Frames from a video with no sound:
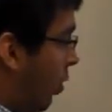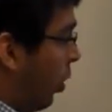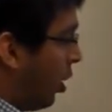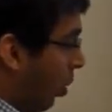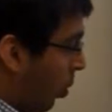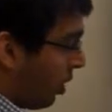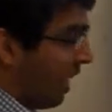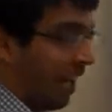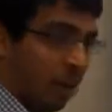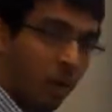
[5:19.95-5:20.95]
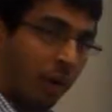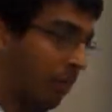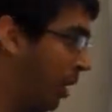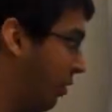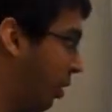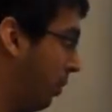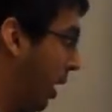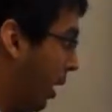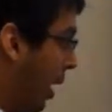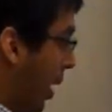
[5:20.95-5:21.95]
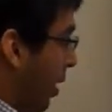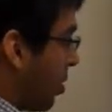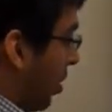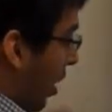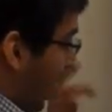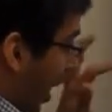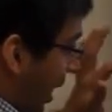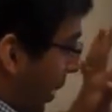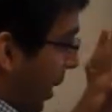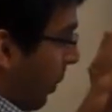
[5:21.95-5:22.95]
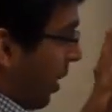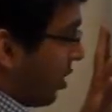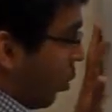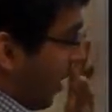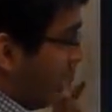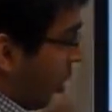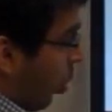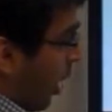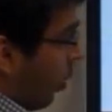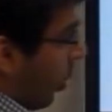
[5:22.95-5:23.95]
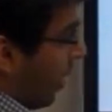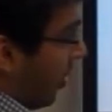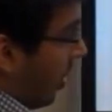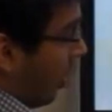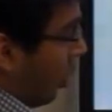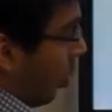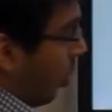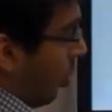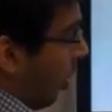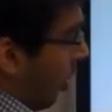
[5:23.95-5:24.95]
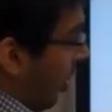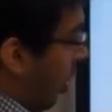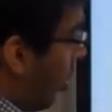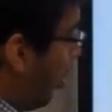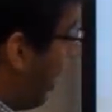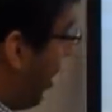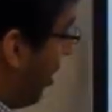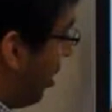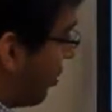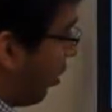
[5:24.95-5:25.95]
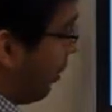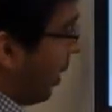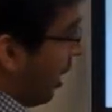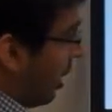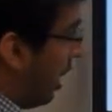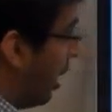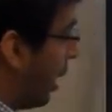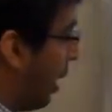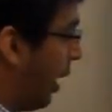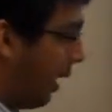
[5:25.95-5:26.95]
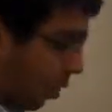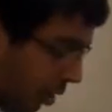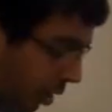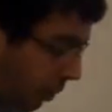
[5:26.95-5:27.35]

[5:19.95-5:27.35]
we know what the encoded bit would be. So if the incoming bit is 1011000, then this would be the encoded